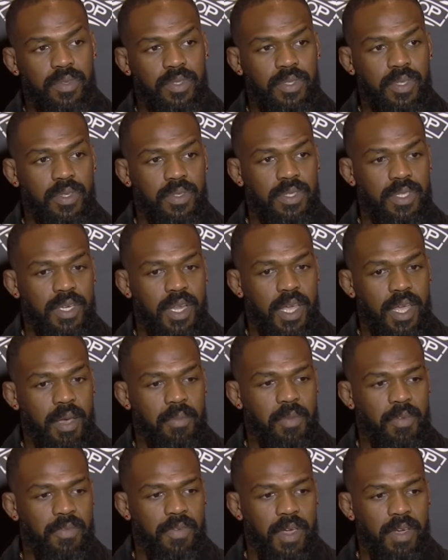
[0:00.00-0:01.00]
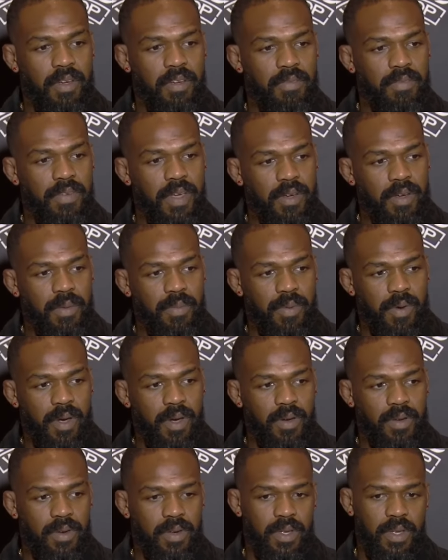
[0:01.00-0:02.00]
So today I'm a very, very
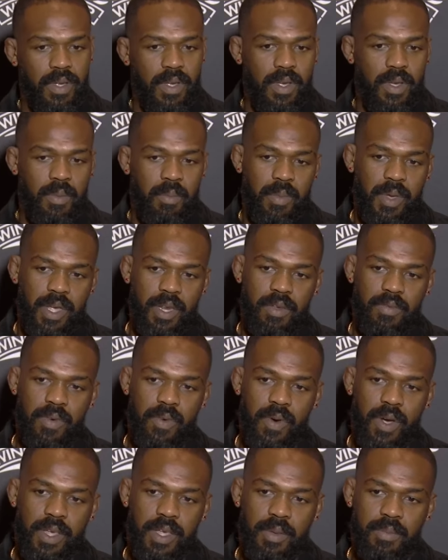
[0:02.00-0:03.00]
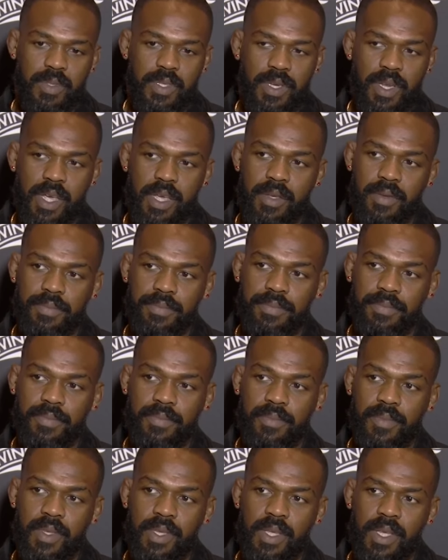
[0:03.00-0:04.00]
proud man of who I am today.
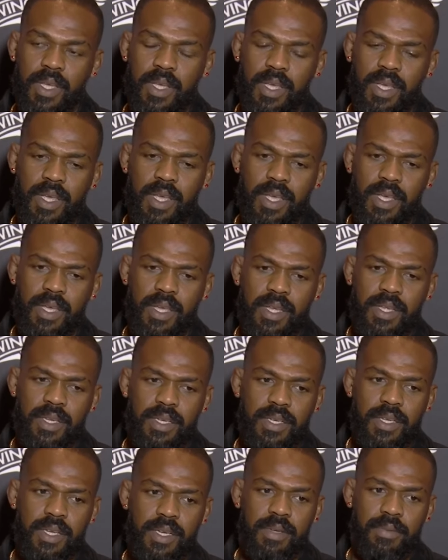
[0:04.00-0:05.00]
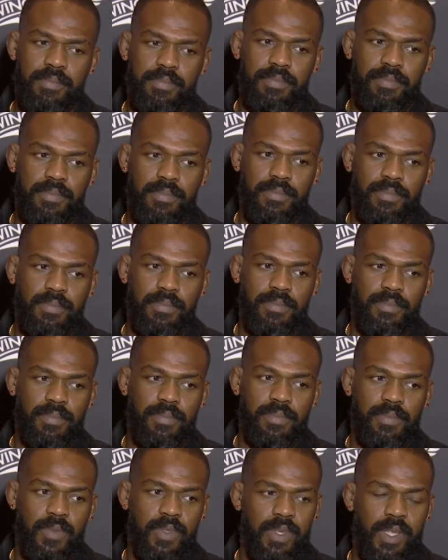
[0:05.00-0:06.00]
And um,
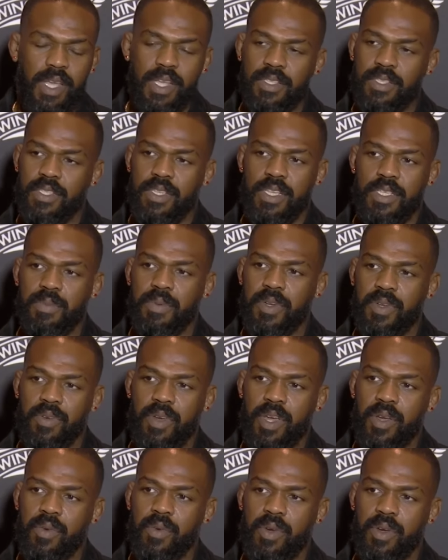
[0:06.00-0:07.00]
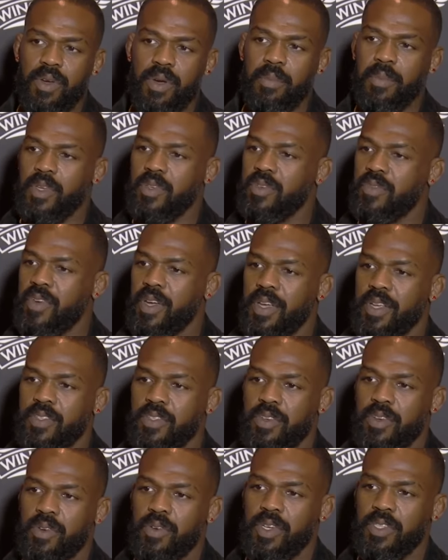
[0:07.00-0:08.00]
yeah, it's, it's been a great career. I'm not sure if I
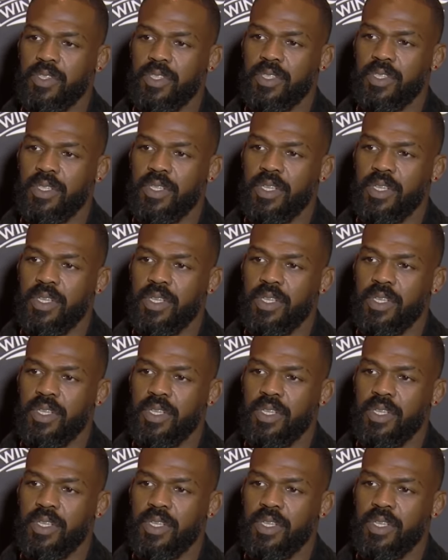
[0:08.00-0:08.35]
answered your question.